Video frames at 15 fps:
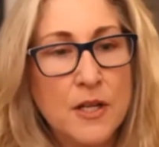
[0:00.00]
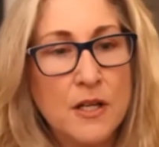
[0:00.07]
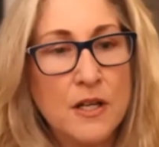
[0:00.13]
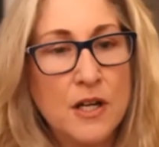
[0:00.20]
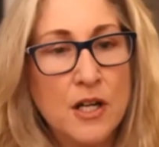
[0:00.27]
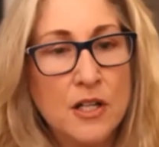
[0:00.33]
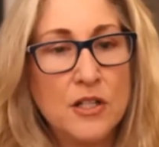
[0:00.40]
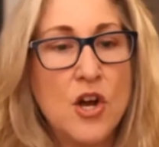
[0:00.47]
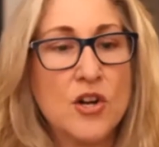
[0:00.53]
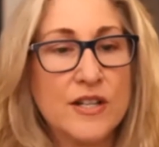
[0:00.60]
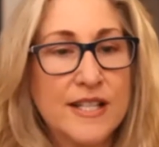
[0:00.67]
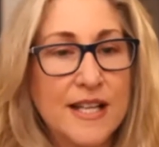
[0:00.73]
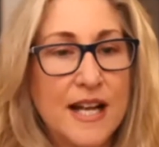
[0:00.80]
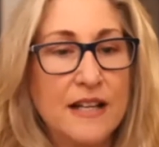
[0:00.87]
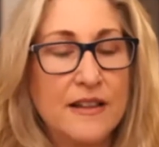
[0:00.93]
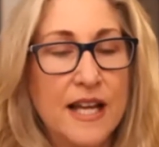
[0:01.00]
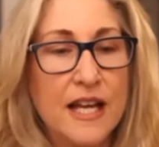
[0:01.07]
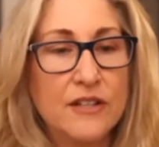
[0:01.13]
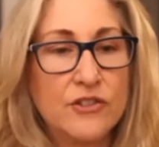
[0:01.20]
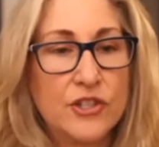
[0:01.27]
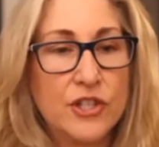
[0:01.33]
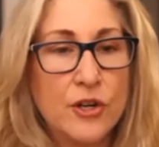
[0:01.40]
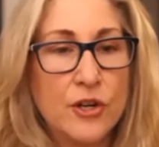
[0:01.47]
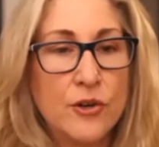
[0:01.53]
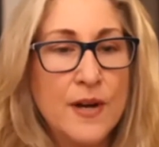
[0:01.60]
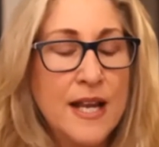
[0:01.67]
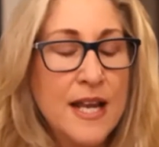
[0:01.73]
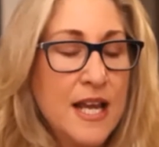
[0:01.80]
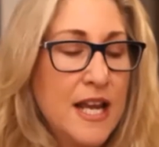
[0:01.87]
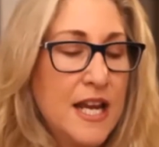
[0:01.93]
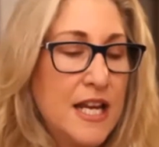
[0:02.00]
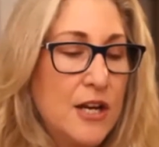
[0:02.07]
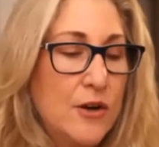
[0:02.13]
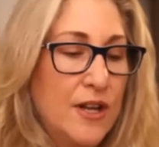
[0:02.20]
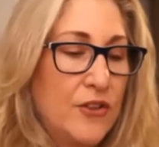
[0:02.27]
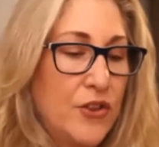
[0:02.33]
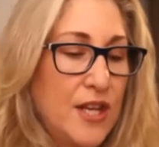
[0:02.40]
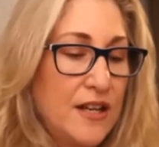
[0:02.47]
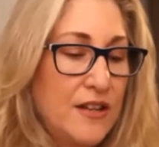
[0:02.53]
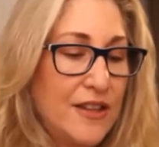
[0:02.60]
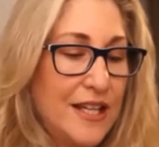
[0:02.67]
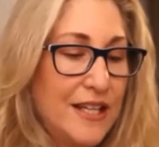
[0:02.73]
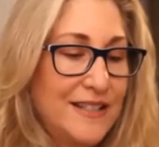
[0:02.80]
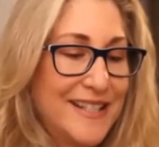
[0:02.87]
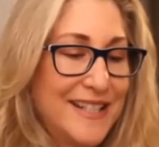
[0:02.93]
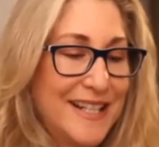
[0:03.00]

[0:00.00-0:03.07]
alongside that. So, I think that